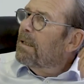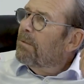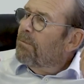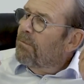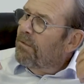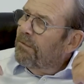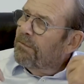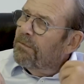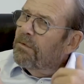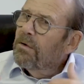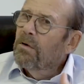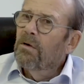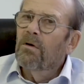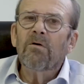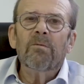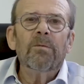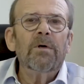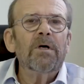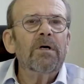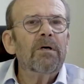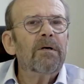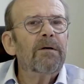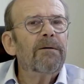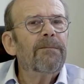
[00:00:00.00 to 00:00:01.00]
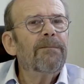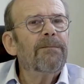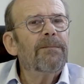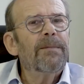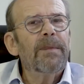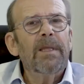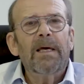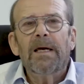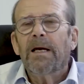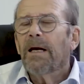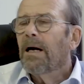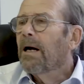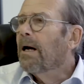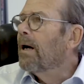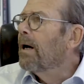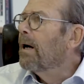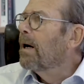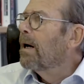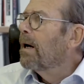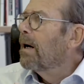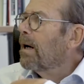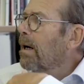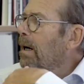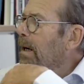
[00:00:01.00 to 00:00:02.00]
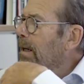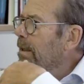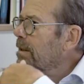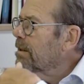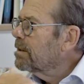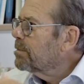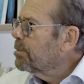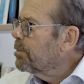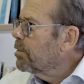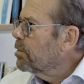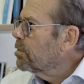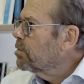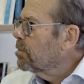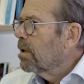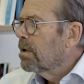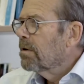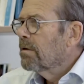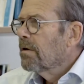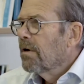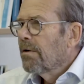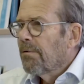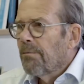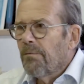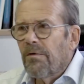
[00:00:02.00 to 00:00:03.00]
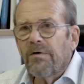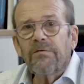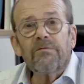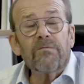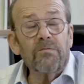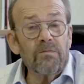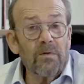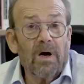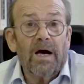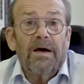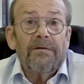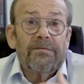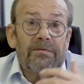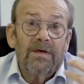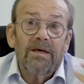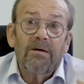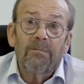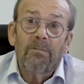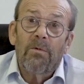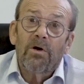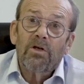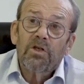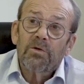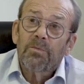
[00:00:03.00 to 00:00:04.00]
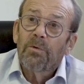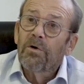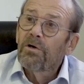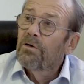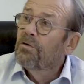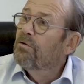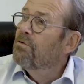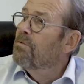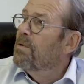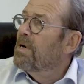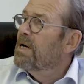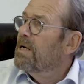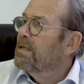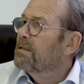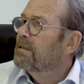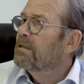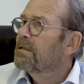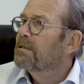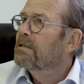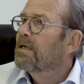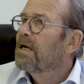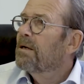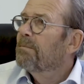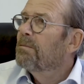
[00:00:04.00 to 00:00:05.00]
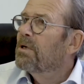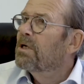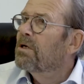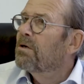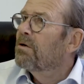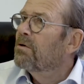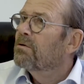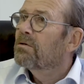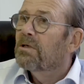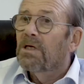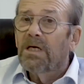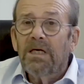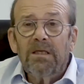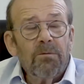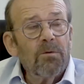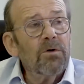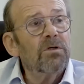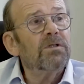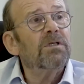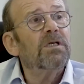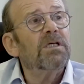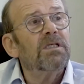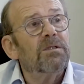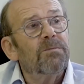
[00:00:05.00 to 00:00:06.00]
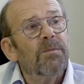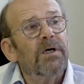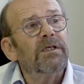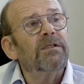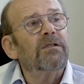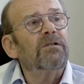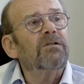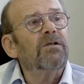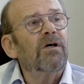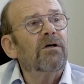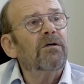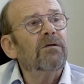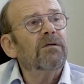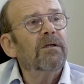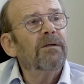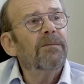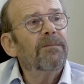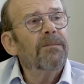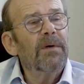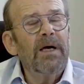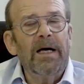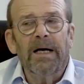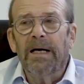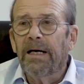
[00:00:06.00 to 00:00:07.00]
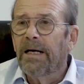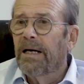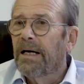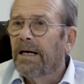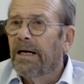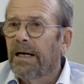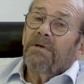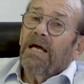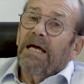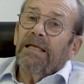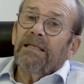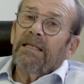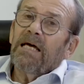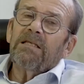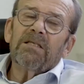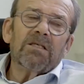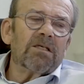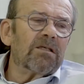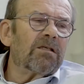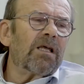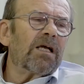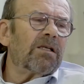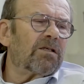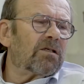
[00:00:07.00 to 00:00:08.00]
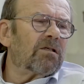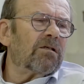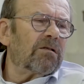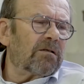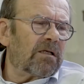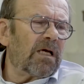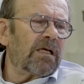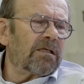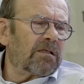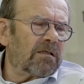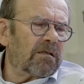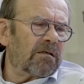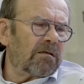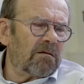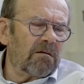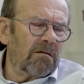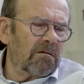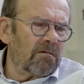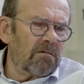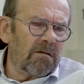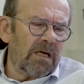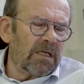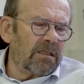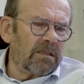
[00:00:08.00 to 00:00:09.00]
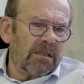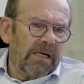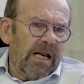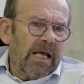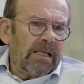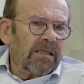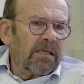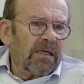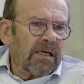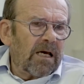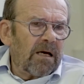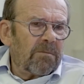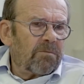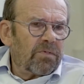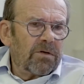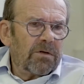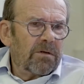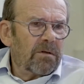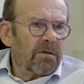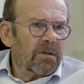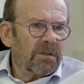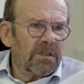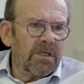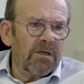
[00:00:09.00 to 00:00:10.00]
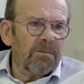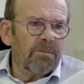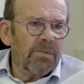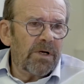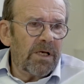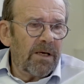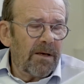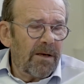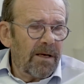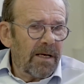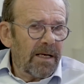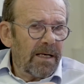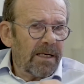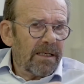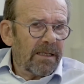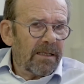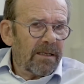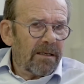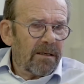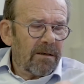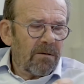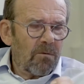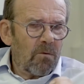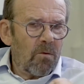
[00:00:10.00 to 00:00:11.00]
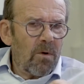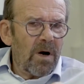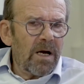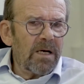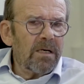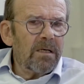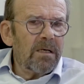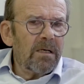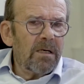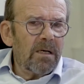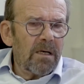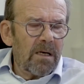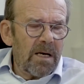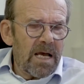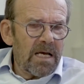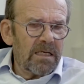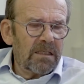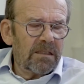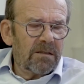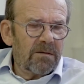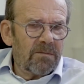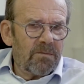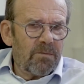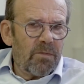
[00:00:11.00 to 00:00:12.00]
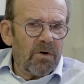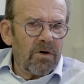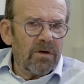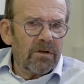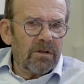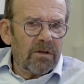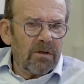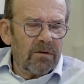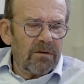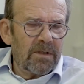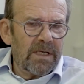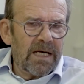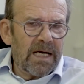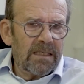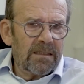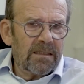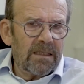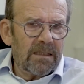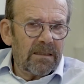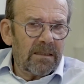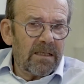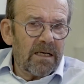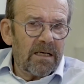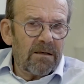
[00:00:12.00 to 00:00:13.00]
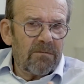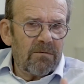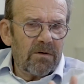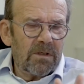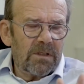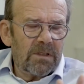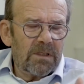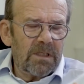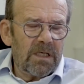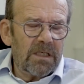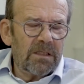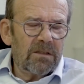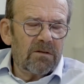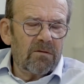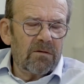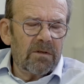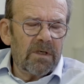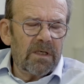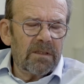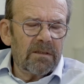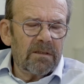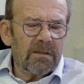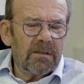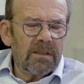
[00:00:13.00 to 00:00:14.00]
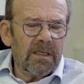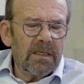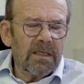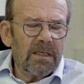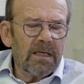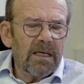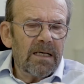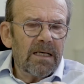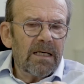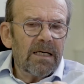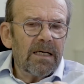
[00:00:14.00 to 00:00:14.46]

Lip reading: with humor. He spoke with, I think, much more nuances, because it was his mother tongue. And that's an handicap, simply. One last point on that, and then we change to another thing,